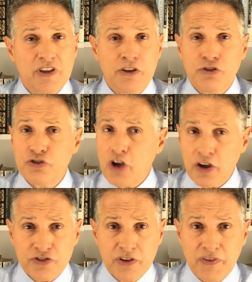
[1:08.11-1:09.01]

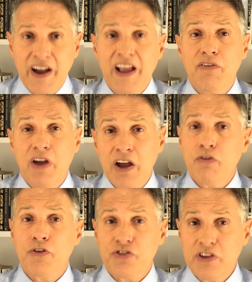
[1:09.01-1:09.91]
exhaustive I have
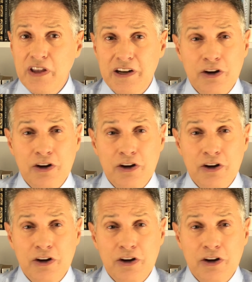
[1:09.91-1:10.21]
ever seen.